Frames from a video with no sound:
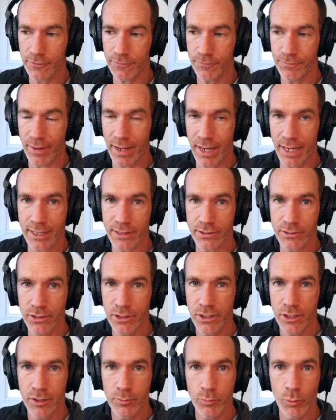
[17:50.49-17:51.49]
find
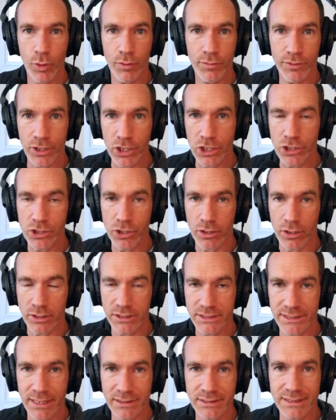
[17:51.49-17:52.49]
more of the guitar
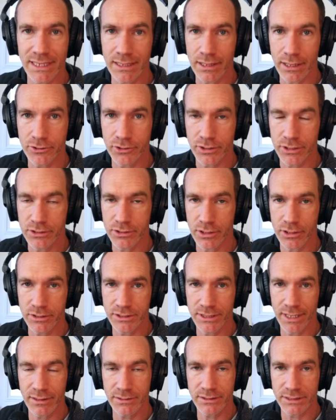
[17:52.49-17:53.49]
sounds, the electric guitar
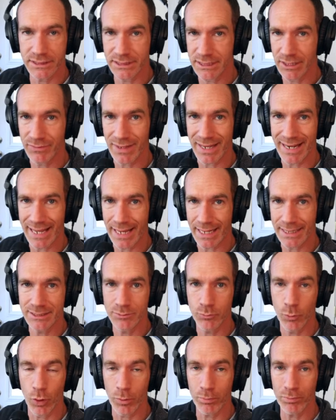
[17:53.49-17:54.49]
sounds, and see if that adds
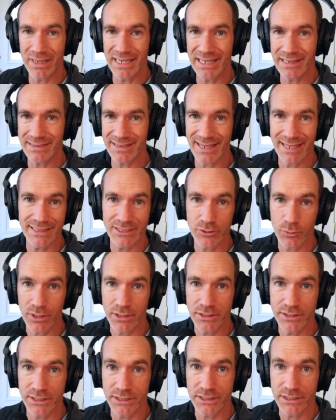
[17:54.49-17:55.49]
more meat as well
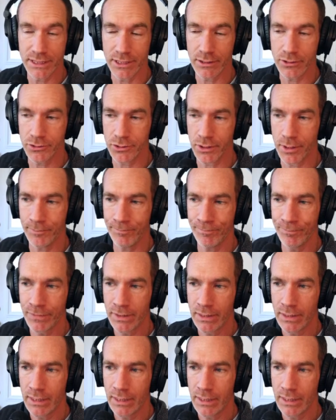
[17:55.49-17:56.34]
as the snare drum.